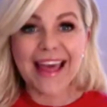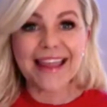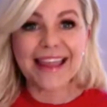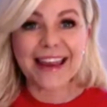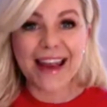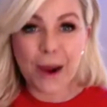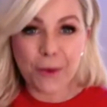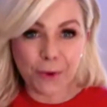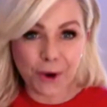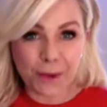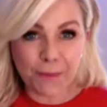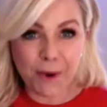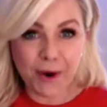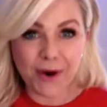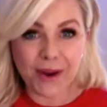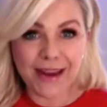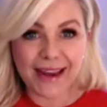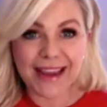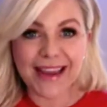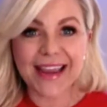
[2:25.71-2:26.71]

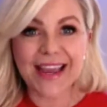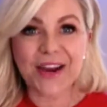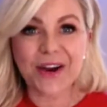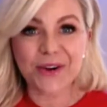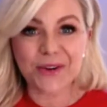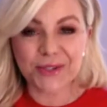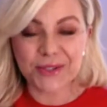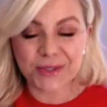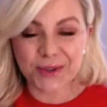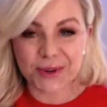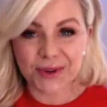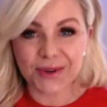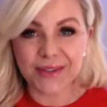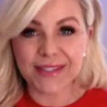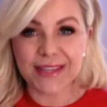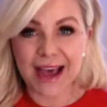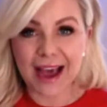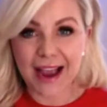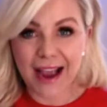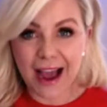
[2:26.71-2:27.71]

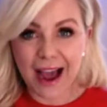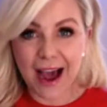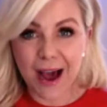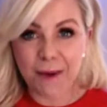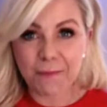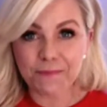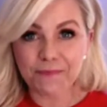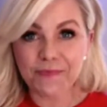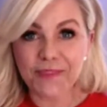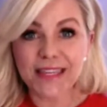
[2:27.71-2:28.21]
thenetworkmarketinginnercircle.com.